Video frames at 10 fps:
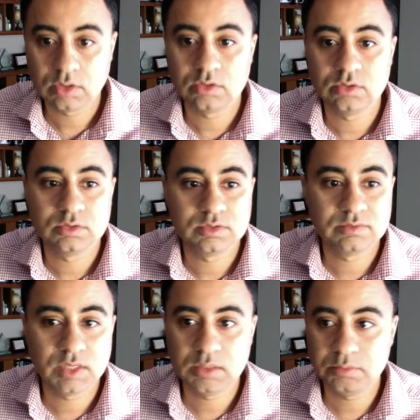Go to
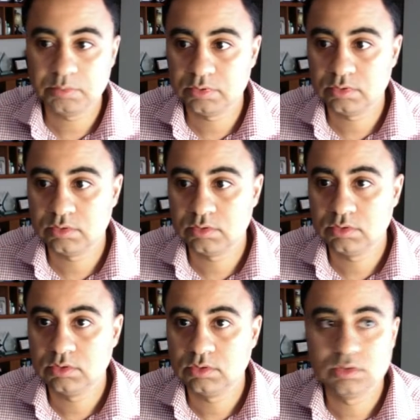develop.
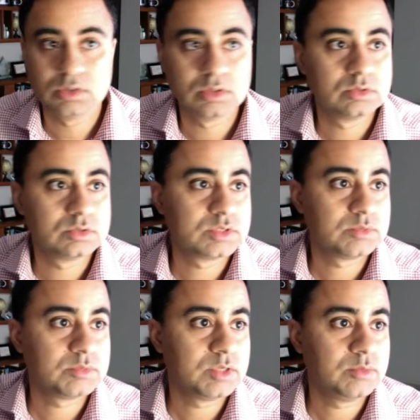No,
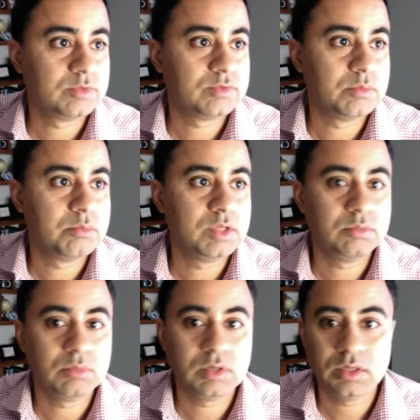sometimes if I
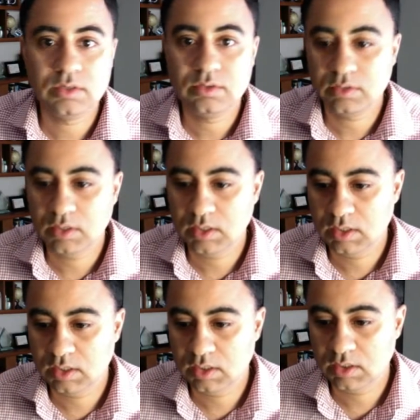minimize
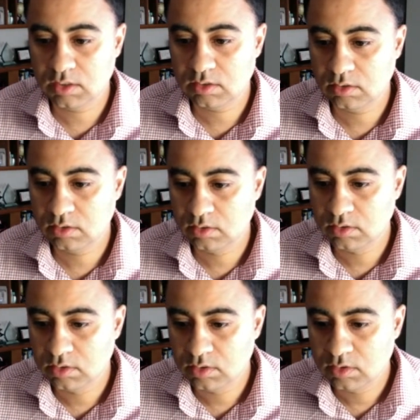and
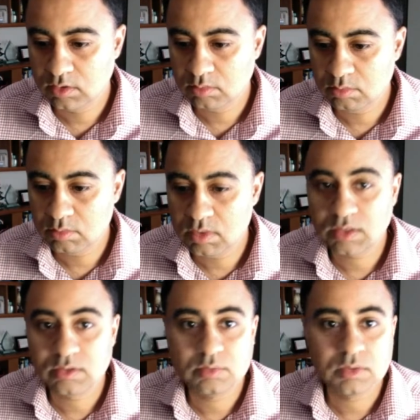
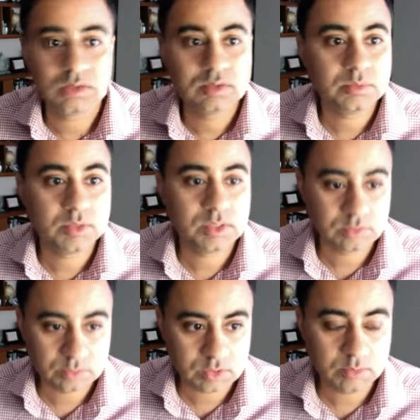maximize, the panels
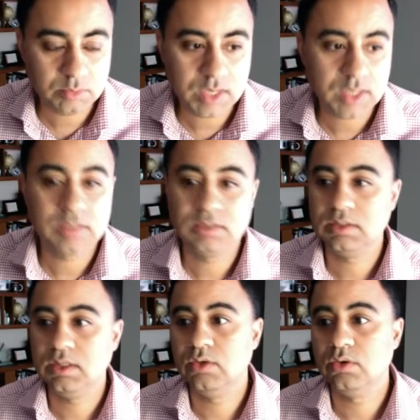will come back.
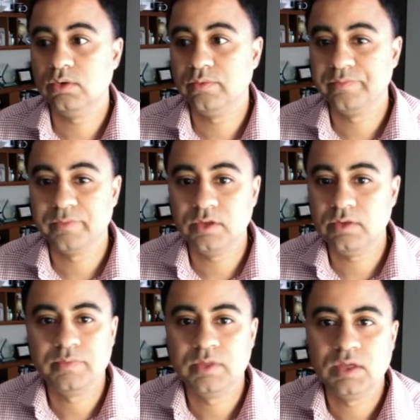There you go.
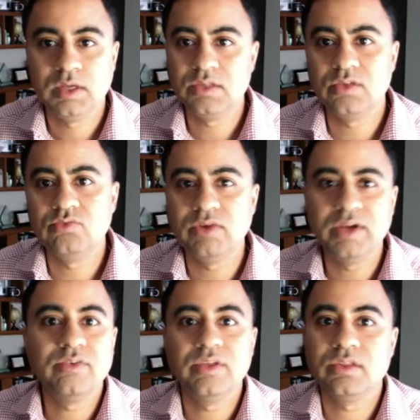See, it's a
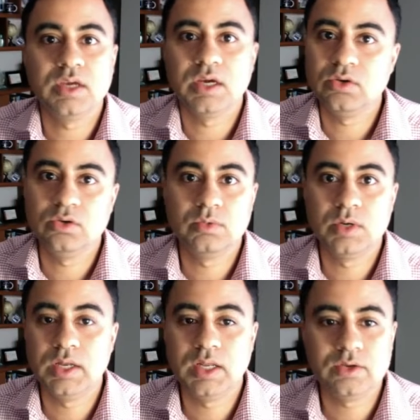rendering thing. I don't know
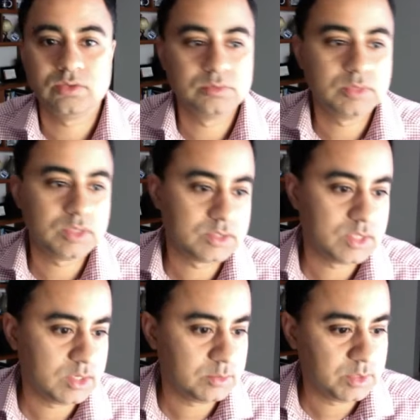why Lightroom does
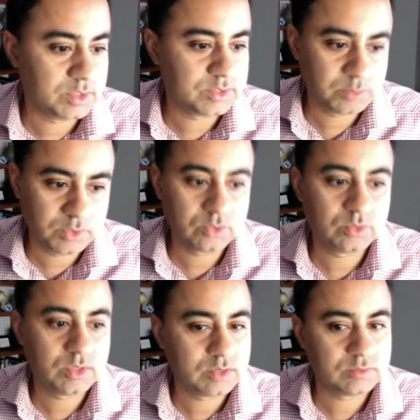that, but it's been
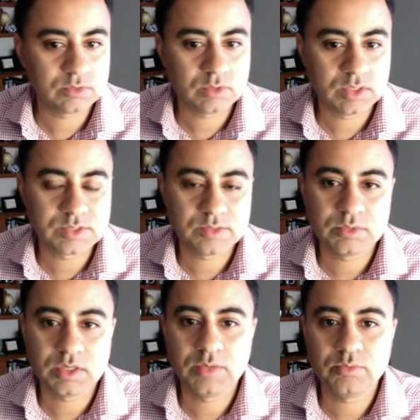doing that for quite some
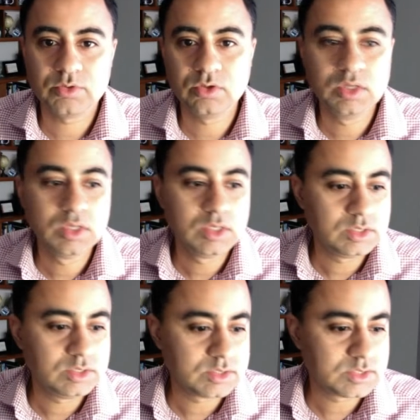time. So
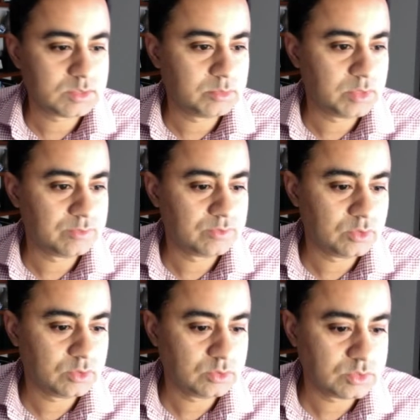these are some of my
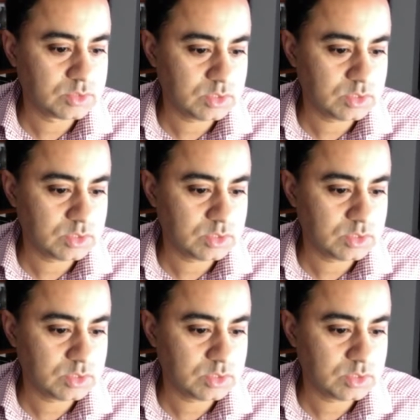photos.